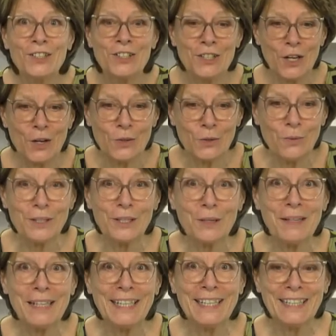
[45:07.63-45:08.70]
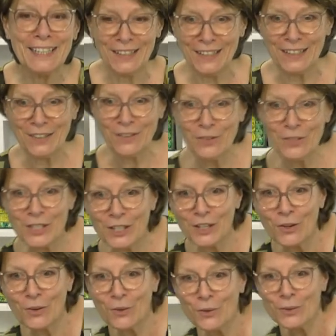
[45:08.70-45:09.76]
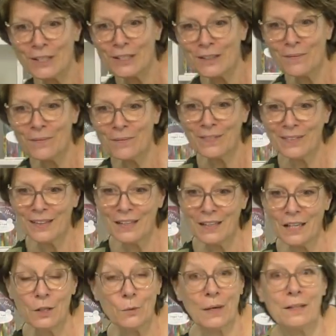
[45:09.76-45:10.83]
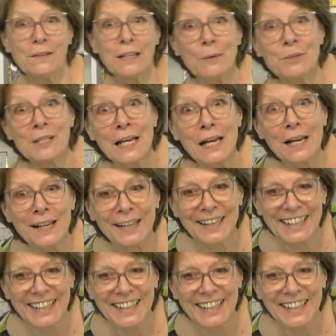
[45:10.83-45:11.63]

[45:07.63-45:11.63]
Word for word: Do you know the one I mean? What's it called? Anyway, that was that.